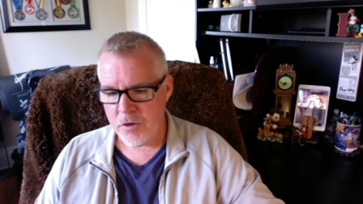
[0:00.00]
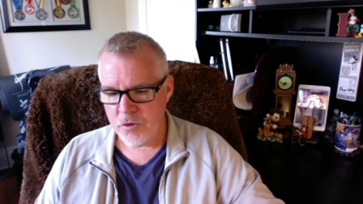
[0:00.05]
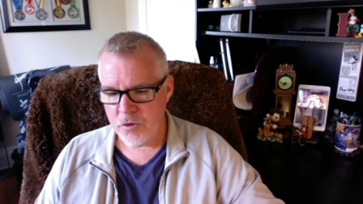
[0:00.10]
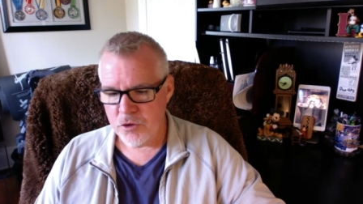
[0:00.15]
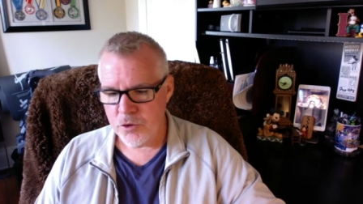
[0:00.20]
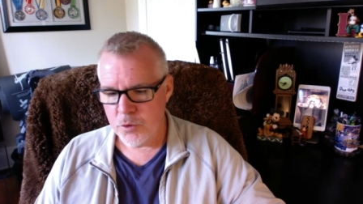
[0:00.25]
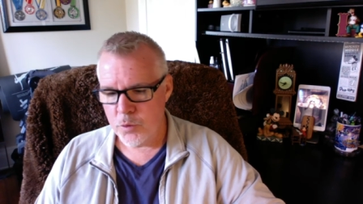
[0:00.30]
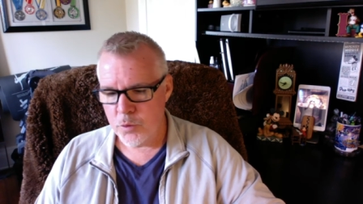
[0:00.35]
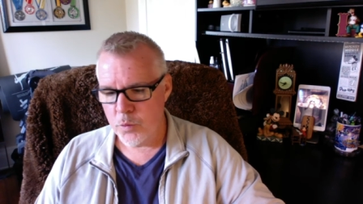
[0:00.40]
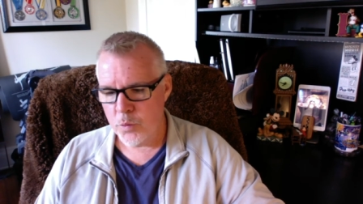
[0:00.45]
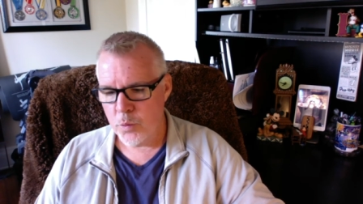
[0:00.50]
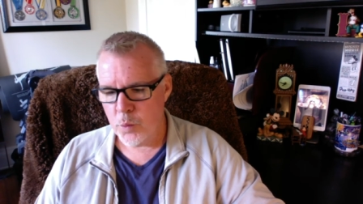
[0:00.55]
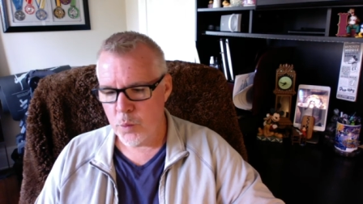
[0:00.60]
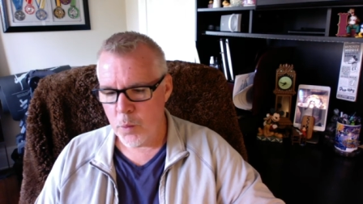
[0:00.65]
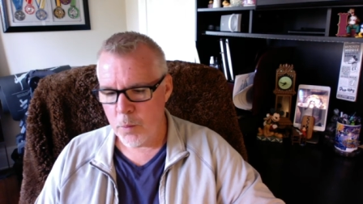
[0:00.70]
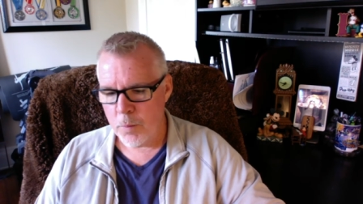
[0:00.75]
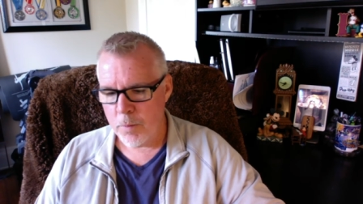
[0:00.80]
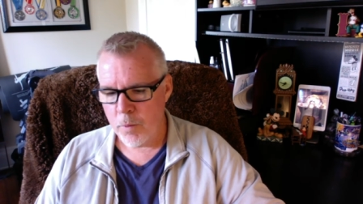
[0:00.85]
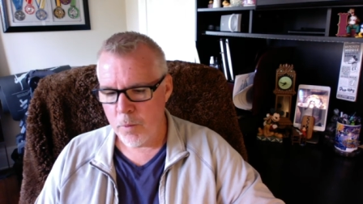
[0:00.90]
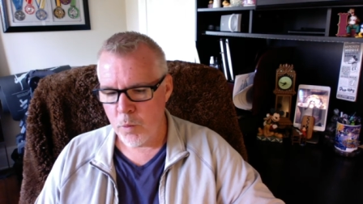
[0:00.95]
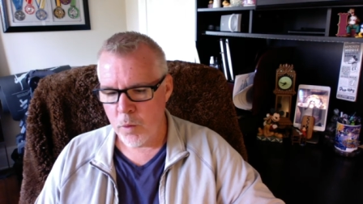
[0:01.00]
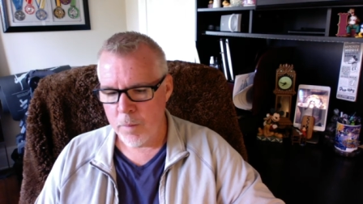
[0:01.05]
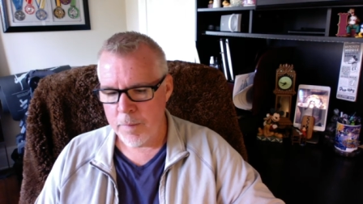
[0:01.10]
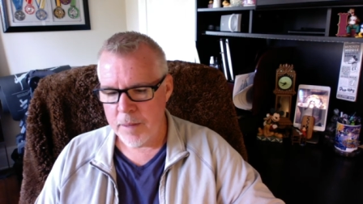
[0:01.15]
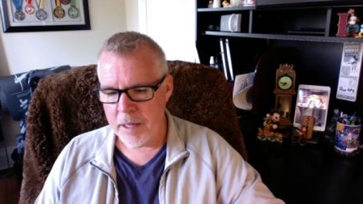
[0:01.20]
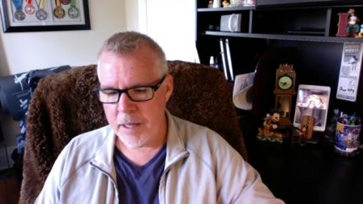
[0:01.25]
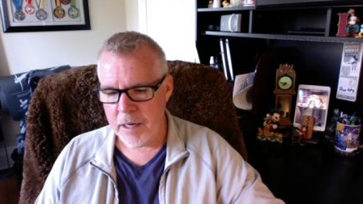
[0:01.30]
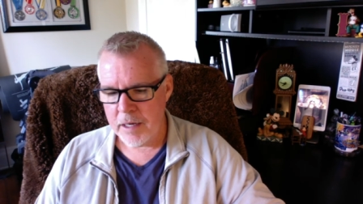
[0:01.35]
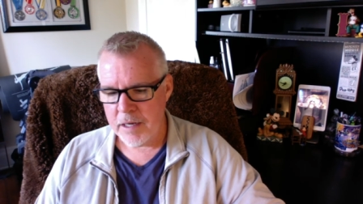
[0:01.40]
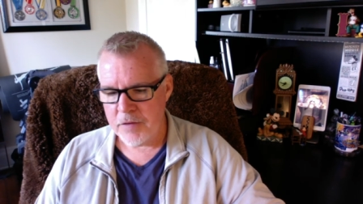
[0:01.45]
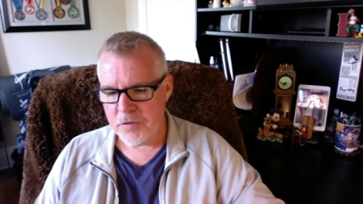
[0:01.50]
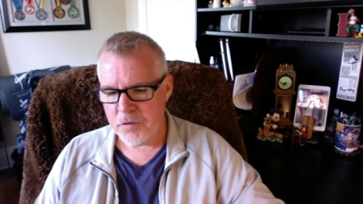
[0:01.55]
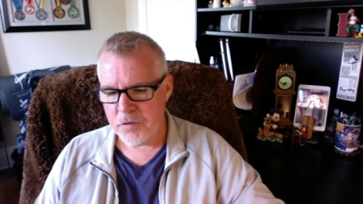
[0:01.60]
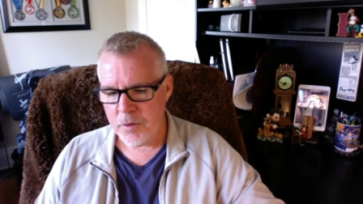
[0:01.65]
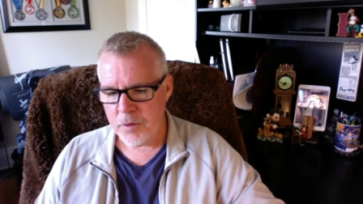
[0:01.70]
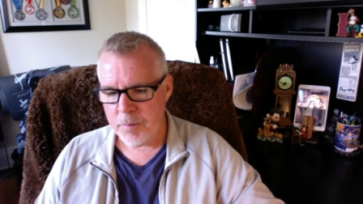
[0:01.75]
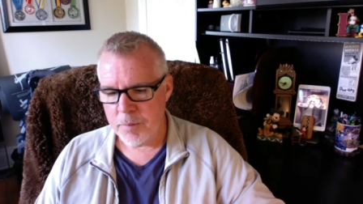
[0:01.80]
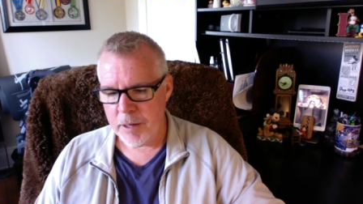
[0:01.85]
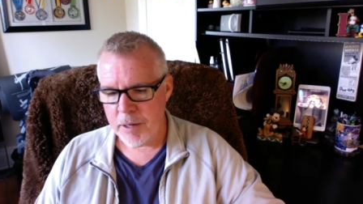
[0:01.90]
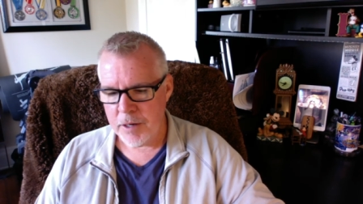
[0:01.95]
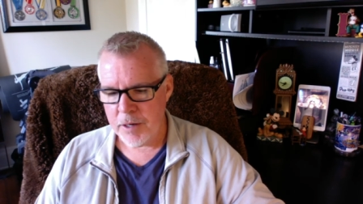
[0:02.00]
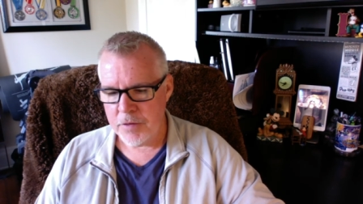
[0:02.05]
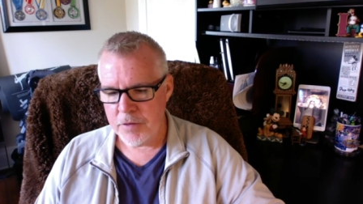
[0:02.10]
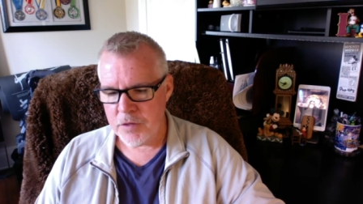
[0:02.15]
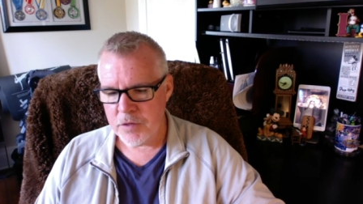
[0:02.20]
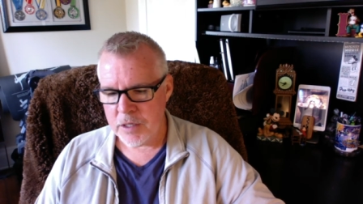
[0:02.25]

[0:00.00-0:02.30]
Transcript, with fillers: and children will rebel against their parents